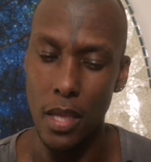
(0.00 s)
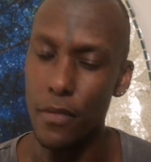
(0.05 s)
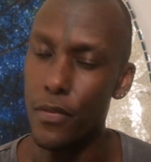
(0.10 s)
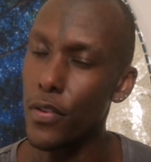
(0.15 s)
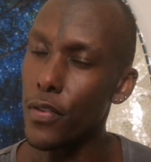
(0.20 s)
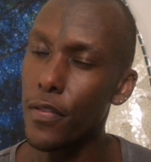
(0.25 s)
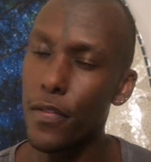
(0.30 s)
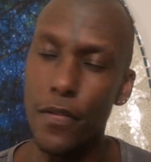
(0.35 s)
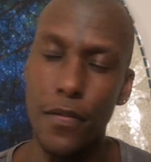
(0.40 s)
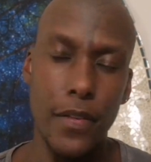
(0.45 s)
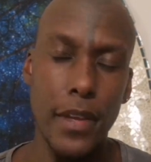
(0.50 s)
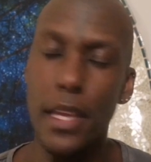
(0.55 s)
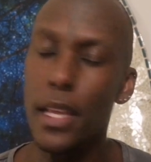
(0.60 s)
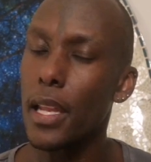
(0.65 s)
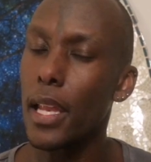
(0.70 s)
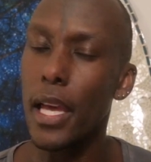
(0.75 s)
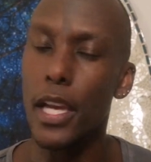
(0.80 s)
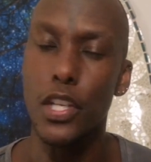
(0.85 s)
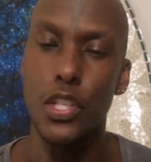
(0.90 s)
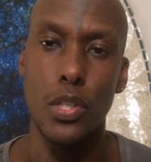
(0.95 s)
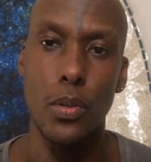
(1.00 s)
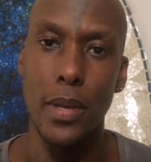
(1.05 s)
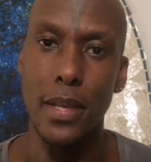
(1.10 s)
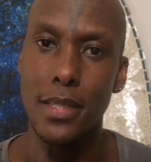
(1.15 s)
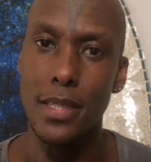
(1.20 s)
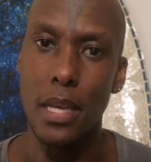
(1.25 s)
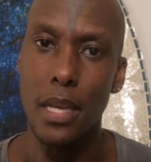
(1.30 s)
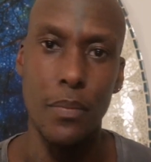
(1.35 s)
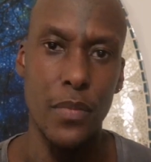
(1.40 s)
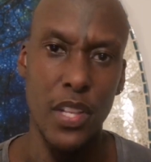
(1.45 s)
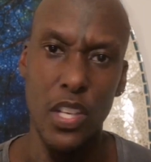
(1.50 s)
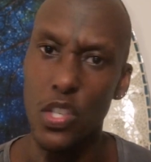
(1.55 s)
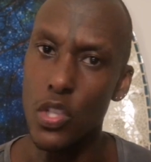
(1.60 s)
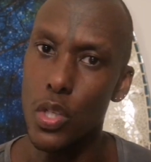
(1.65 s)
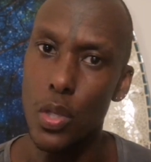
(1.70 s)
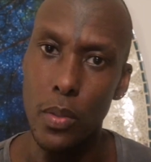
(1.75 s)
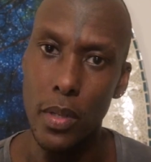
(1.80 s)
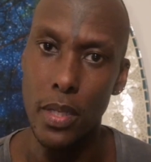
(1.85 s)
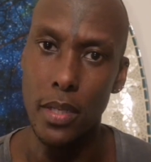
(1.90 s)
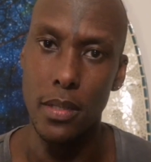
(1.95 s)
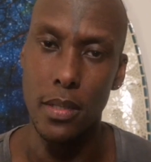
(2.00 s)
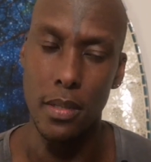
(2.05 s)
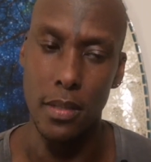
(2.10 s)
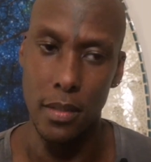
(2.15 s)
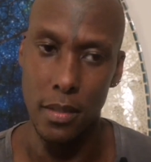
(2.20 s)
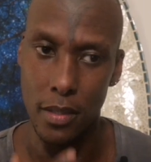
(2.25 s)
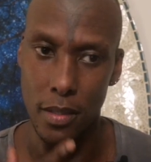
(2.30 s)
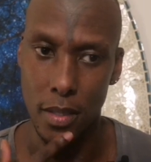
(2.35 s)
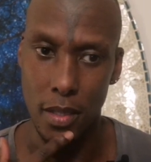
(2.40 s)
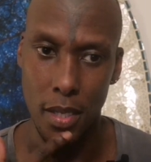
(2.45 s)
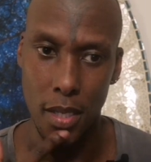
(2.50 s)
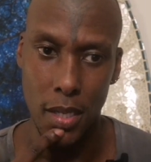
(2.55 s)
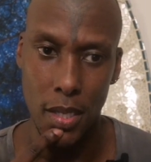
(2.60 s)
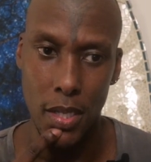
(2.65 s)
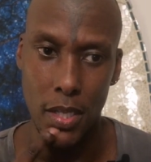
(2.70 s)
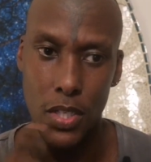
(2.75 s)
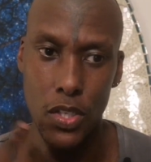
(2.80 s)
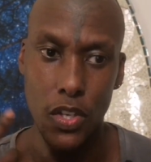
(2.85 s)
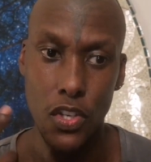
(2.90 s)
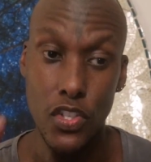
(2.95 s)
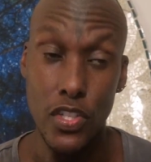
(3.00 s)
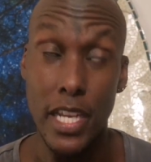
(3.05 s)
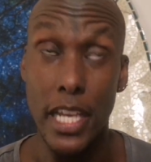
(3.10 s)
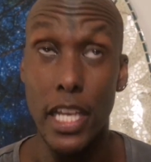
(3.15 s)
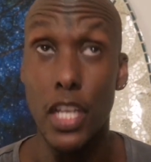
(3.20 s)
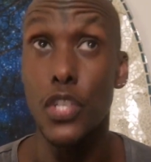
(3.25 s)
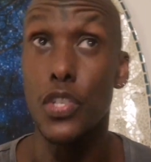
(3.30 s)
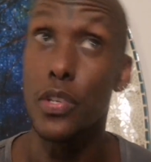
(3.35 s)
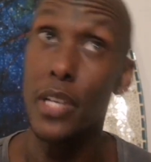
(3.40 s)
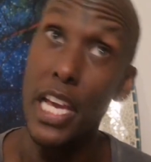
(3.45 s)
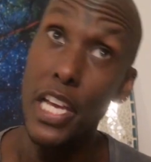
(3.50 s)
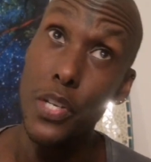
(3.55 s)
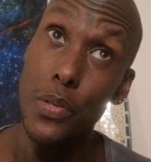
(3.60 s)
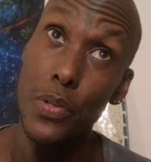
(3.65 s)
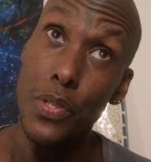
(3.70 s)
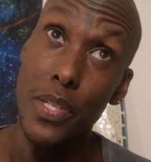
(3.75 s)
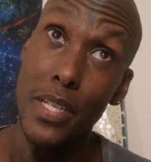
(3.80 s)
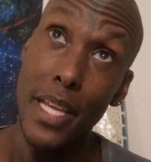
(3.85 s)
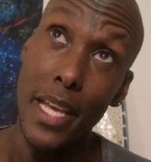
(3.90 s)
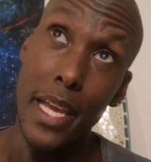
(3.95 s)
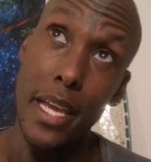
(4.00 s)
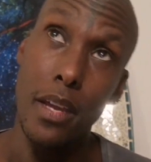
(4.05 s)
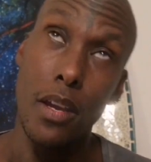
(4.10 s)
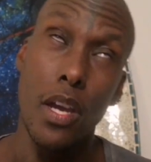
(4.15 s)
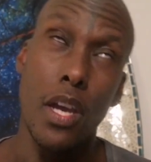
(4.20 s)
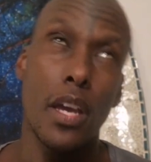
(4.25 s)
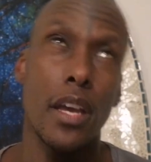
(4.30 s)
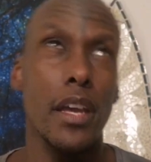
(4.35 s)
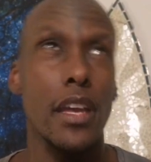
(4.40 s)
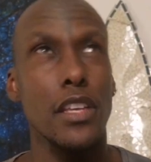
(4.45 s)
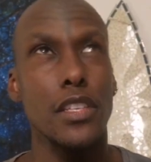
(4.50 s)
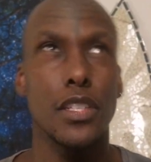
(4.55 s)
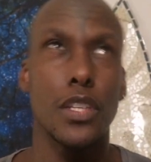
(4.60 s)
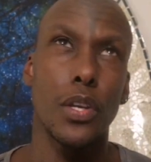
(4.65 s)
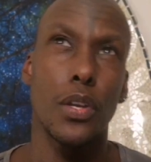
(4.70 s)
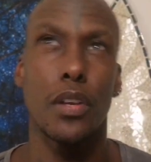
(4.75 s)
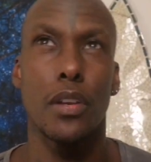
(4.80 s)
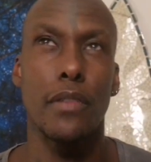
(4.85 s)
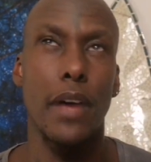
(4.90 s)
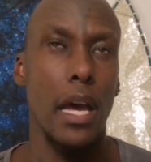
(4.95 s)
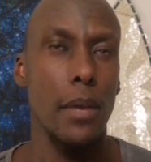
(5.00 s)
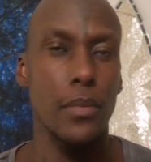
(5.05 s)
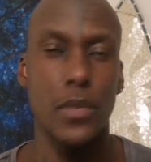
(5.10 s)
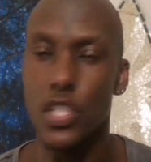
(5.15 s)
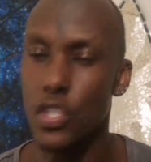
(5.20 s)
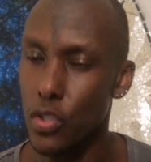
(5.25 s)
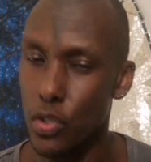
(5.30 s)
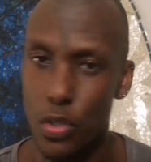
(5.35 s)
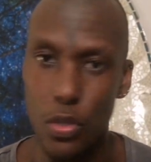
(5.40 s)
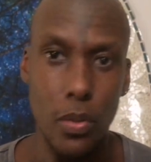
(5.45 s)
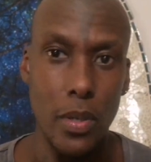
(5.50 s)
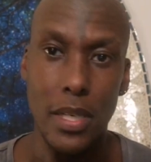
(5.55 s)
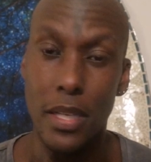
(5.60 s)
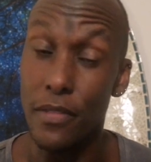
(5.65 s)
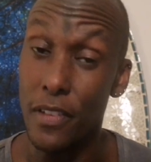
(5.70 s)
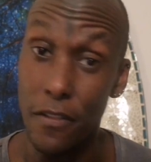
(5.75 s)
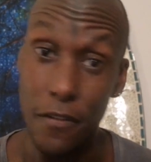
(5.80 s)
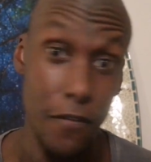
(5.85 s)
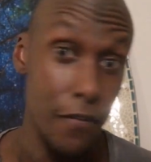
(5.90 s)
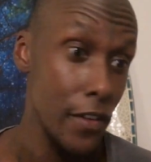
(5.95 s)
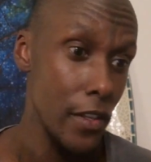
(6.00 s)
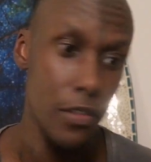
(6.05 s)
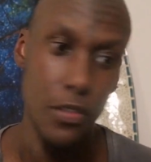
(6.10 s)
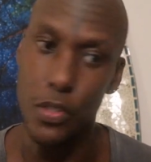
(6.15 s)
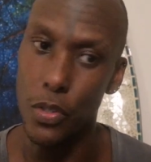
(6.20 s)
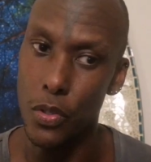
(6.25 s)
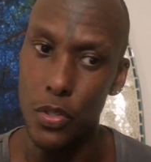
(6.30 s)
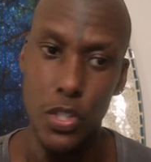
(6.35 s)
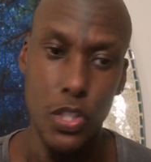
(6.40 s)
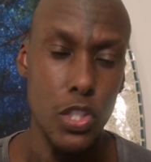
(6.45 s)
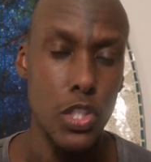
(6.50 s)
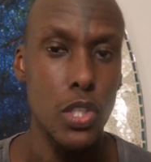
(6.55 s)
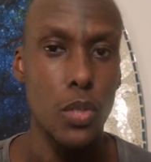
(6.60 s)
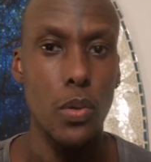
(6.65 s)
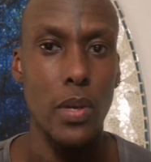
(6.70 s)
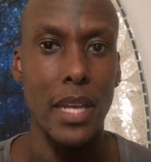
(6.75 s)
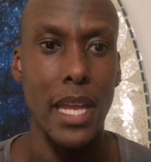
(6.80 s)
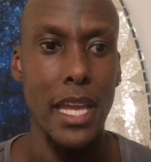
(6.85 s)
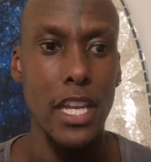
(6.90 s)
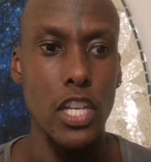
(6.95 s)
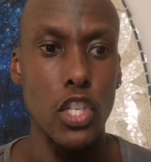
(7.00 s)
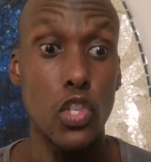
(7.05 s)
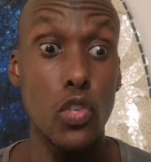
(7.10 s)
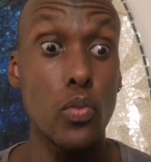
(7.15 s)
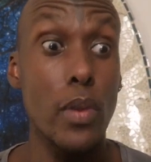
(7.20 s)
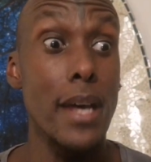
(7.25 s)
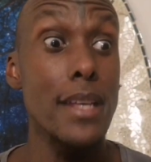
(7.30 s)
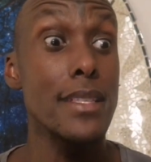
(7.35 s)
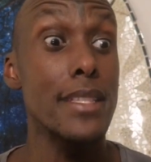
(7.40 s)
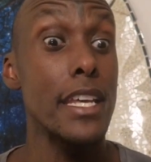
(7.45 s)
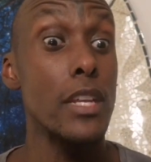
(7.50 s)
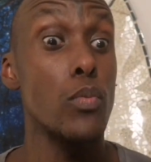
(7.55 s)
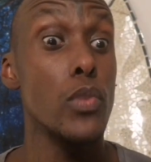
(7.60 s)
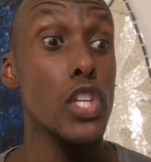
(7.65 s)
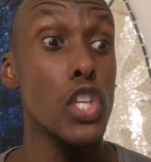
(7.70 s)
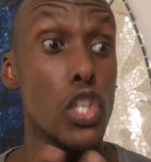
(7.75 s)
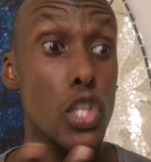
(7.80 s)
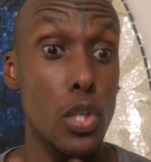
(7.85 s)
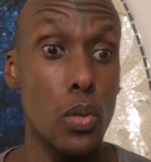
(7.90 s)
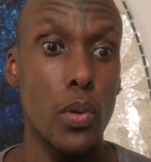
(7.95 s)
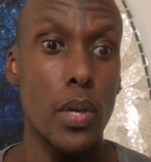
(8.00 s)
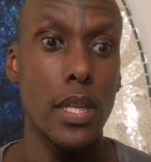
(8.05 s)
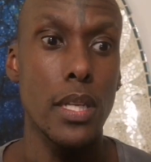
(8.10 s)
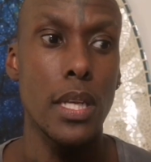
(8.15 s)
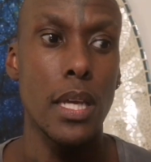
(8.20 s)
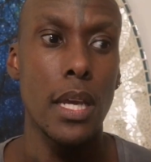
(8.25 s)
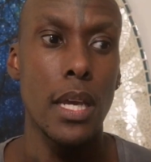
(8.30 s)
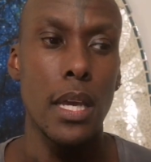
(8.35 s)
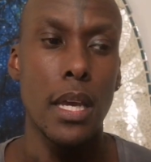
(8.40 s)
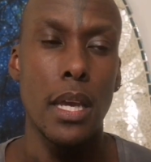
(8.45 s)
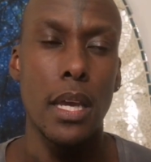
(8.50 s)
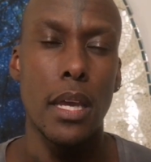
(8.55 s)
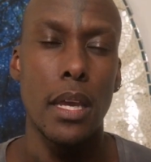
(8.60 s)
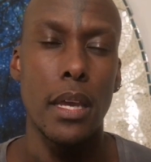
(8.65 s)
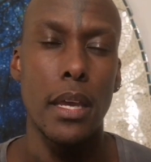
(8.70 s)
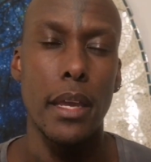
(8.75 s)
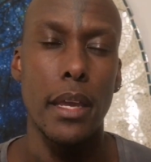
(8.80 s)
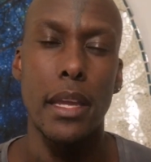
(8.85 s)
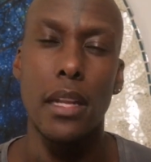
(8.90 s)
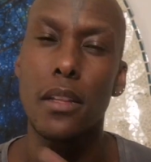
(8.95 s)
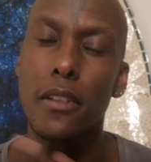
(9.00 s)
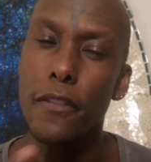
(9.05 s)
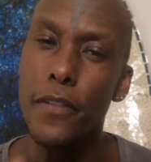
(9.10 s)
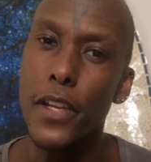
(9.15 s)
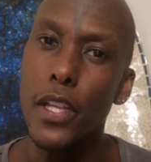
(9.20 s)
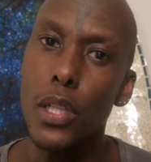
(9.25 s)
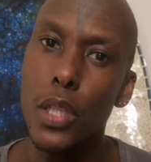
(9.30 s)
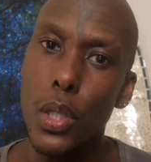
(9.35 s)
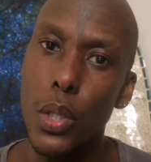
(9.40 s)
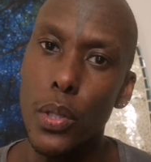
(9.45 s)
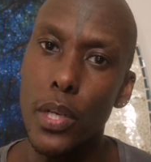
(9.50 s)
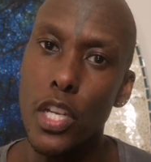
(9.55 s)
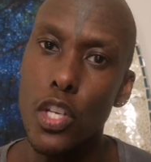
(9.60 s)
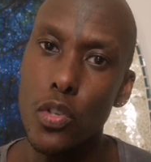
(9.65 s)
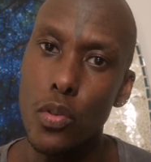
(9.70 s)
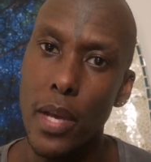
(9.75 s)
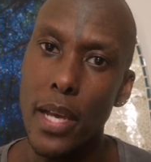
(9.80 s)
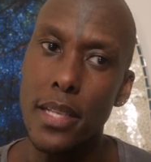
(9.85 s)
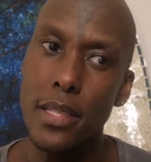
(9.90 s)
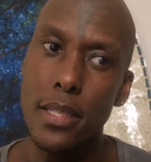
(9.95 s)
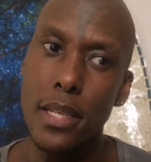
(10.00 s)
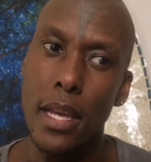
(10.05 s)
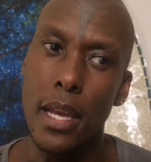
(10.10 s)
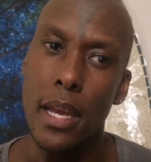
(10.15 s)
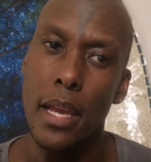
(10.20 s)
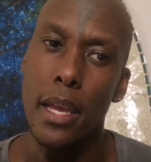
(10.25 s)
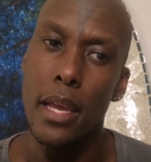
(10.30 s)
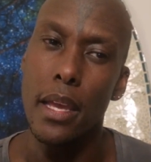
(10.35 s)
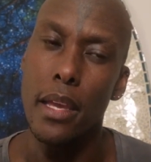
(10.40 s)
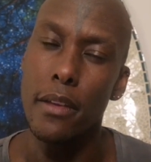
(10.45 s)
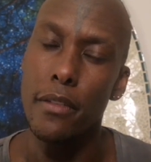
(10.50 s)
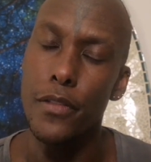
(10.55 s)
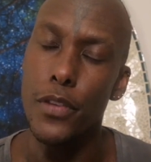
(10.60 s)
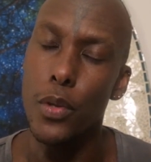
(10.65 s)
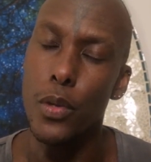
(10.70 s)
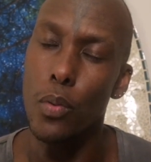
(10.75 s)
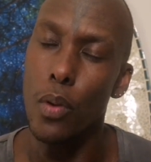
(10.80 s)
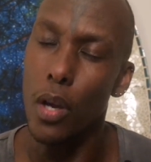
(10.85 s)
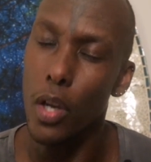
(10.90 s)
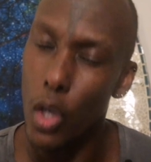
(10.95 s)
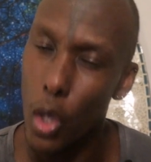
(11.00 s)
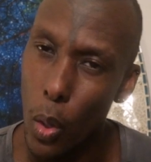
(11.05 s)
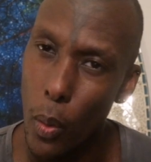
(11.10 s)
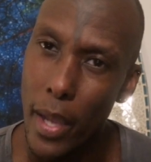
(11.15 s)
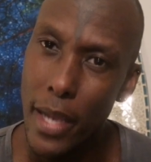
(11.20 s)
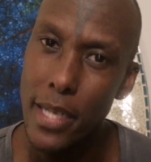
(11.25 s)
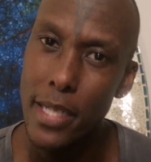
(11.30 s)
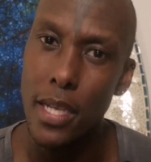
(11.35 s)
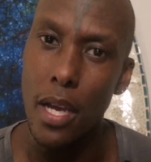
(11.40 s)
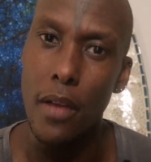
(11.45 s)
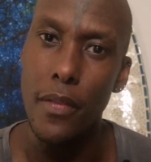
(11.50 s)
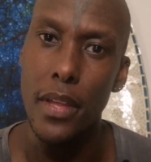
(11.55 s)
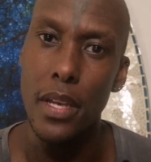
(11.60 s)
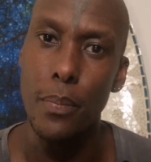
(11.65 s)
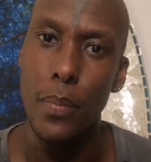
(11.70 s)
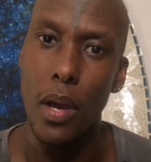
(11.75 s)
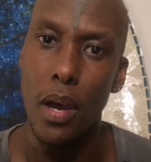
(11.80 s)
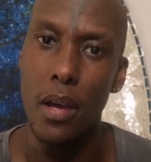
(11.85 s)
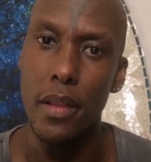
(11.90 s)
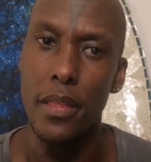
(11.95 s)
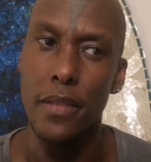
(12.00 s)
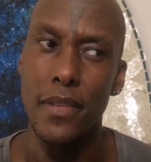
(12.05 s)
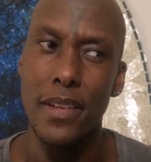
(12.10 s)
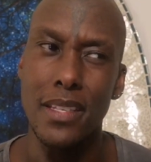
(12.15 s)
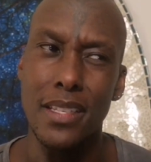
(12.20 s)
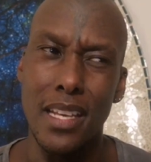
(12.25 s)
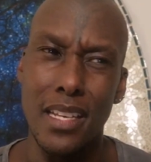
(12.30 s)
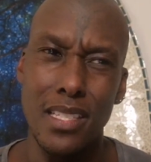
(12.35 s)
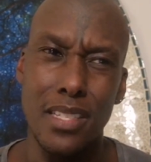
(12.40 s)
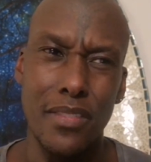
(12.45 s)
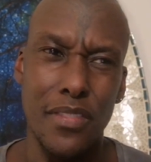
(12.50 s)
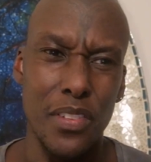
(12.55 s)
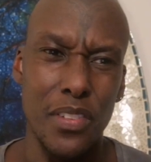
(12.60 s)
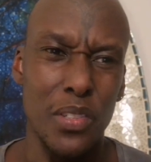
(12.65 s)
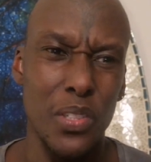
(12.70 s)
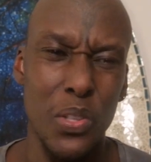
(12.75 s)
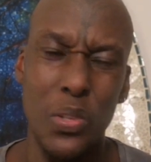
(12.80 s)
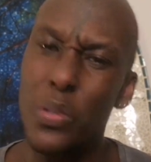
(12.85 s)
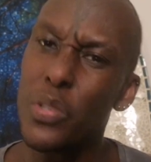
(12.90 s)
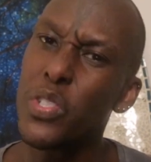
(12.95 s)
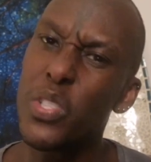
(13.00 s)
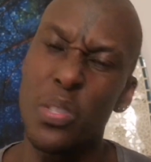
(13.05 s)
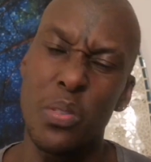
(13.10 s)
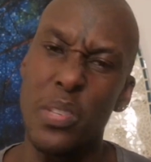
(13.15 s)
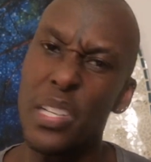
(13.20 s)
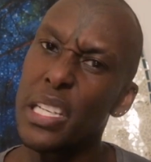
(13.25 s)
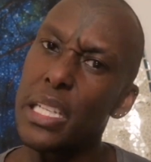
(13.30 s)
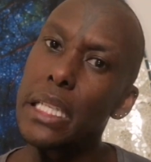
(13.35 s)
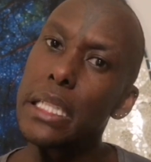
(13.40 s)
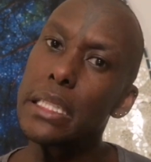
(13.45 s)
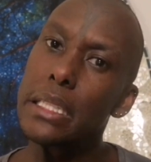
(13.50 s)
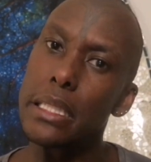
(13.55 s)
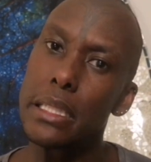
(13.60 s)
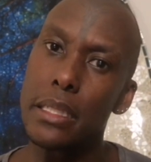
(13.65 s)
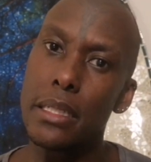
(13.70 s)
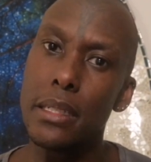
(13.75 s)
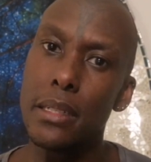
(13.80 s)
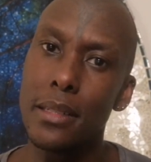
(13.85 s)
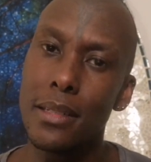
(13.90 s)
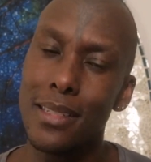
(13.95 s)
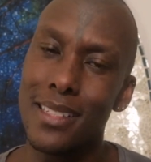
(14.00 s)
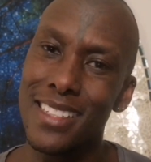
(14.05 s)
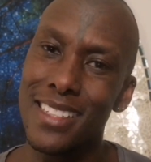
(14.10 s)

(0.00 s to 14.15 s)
If you feel like doing something, do it. Don't check, should I do it today? Is it a good vibe? Just do it. If it feels good, just do it. And trust that when you do it, it'll feel good. And trust if you are going down that path, if it doesn't feel good, you release it.